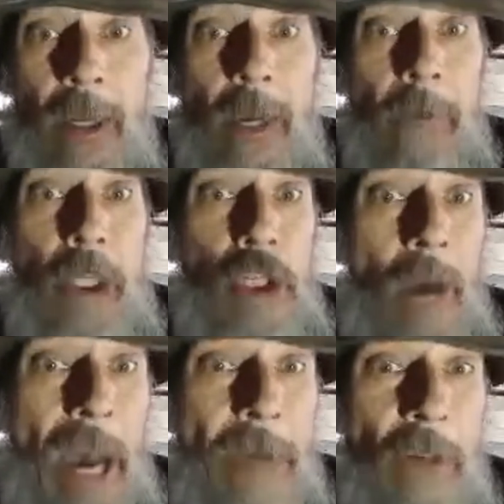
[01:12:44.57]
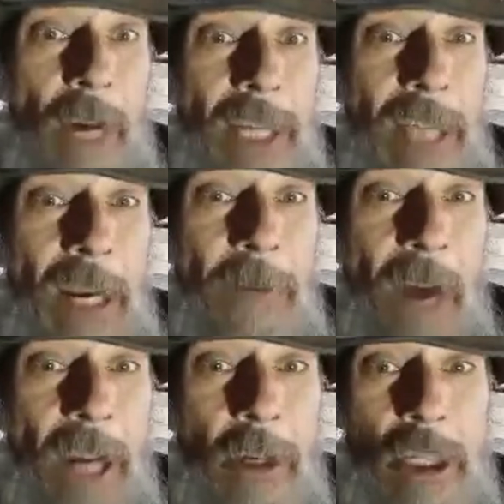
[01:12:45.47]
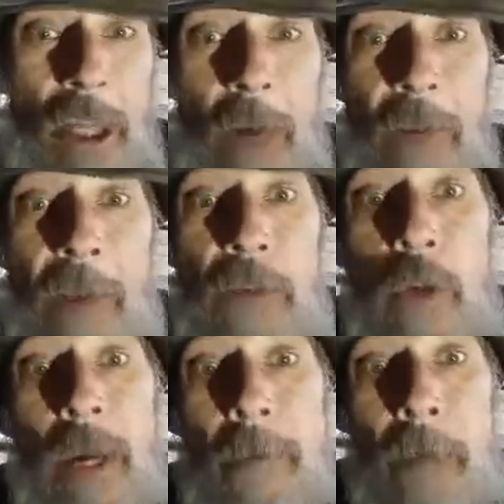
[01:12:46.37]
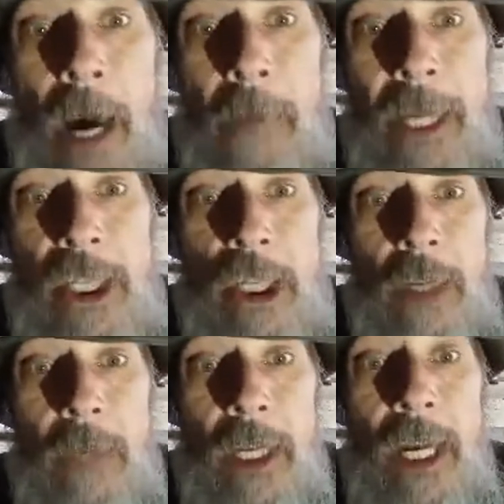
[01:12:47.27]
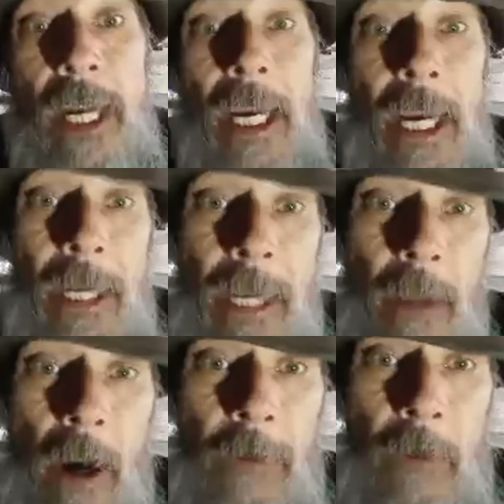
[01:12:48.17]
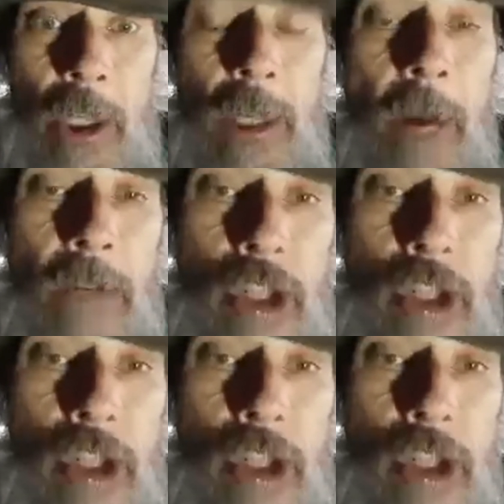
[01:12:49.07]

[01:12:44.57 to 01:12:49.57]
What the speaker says: but you have to identify yourself. If you are a public servant and a law enforcement officer, you're